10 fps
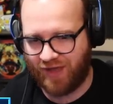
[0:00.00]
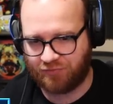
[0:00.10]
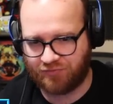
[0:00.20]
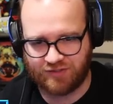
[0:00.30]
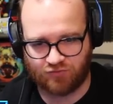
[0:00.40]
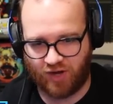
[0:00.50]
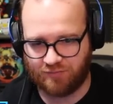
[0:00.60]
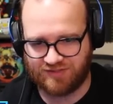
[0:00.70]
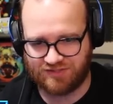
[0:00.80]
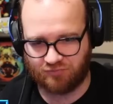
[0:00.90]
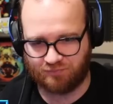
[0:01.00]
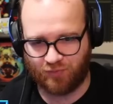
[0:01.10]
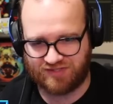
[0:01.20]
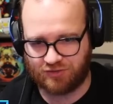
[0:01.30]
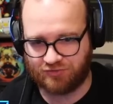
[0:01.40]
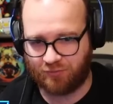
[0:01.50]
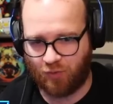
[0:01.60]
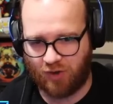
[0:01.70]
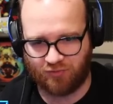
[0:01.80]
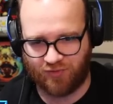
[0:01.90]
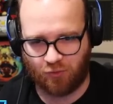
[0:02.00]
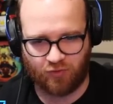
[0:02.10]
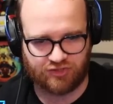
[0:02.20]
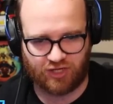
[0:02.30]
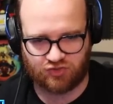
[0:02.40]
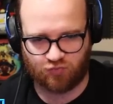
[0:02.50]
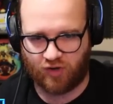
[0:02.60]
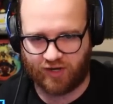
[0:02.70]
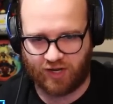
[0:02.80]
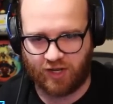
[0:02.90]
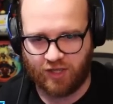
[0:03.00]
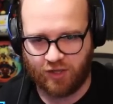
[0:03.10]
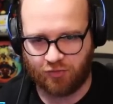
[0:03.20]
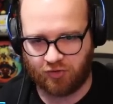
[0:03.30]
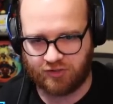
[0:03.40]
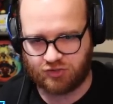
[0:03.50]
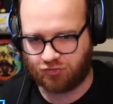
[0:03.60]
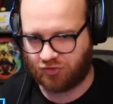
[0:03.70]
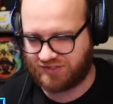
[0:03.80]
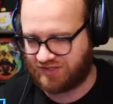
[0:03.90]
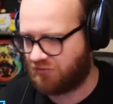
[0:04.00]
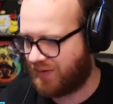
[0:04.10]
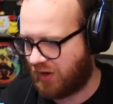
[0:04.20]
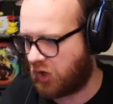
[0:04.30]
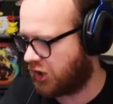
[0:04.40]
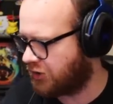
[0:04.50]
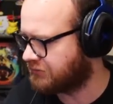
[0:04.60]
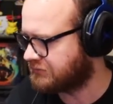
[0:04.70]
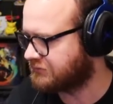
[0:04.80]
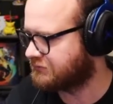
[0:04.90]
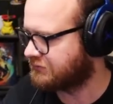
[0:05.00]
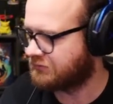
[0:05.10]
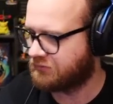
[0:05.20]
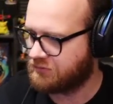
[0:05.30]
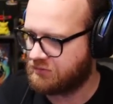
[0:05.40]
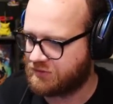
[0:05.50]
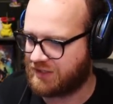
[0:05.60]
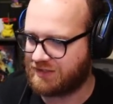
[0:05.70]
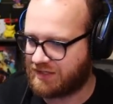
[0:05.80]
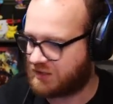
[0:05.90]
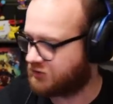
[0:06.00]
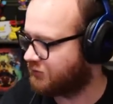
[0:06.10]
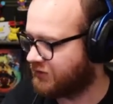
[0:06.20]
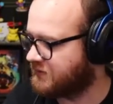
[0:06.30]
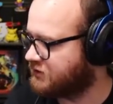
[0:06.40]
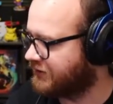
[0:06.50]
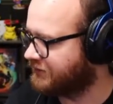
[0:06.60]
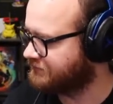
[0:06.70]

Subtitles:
these, right? We still did what without Quinjet? 20, 32, 37 power here. It's like exactly what we want to be doing.